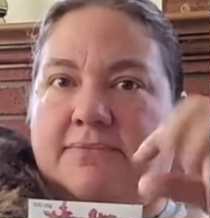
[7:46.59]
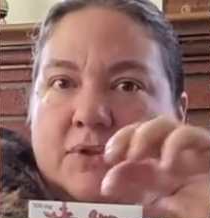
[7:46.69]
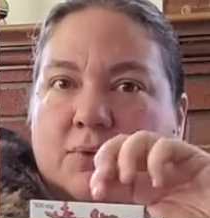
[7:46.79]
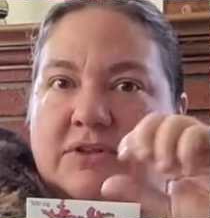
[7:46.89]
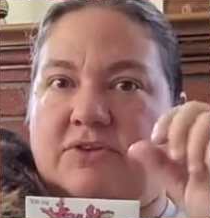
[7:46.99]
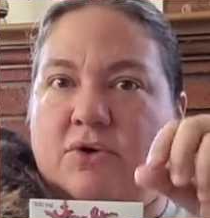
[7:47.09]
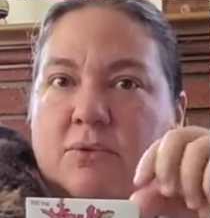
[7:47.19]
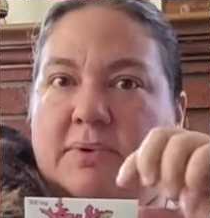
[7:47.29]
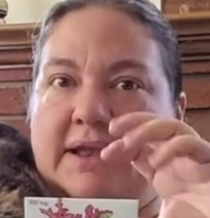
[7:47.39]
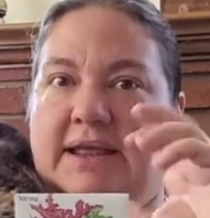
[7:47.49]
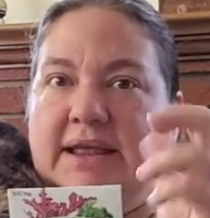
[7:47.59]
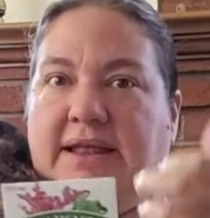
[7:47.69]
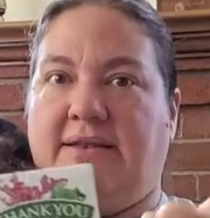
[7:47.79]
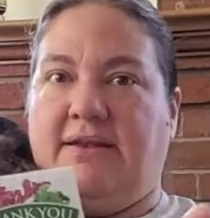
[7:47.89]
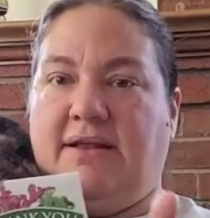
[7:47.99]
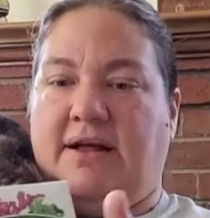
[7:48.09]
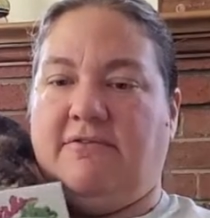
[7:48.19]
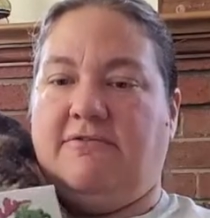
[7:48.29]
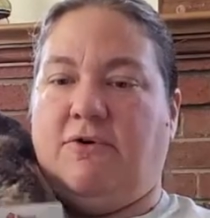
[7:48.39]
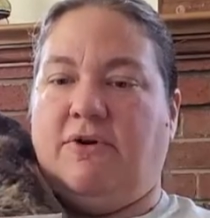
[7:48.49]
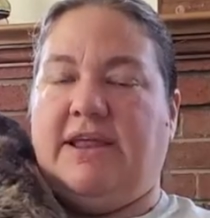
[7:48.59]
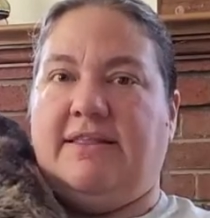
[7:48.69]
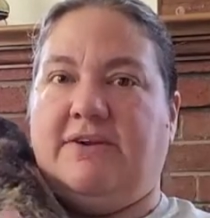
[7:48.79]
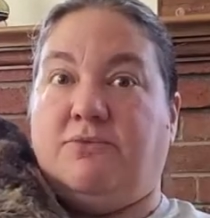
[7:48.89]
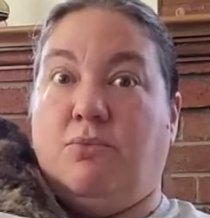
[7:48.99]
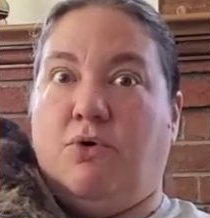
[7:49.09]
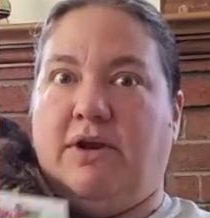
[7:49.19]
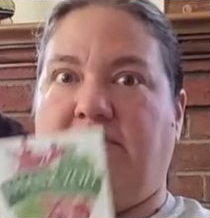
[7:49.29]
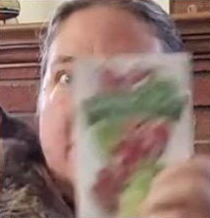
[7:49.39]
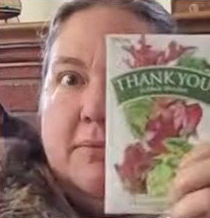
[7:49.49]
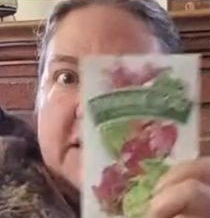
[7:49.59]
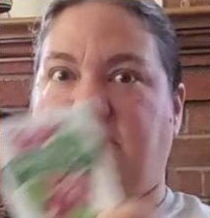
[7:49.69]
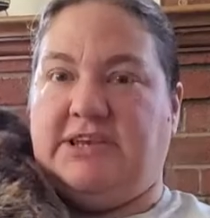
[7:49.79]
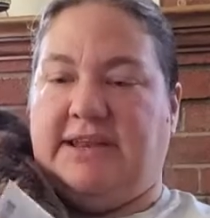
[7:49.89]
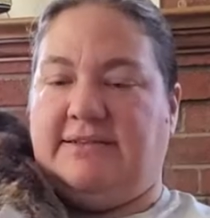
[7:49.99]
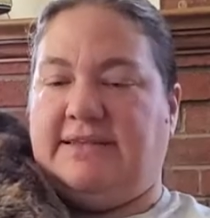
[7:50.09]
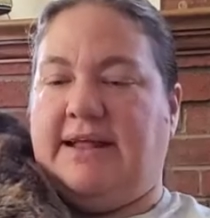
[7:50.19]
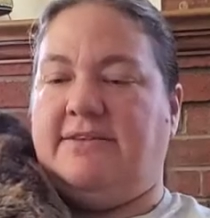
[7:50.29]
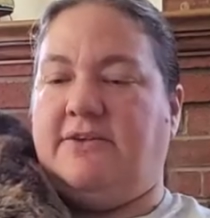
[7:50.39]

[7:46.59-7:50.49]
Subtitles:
Once you open it and unfold it, there's more information inside.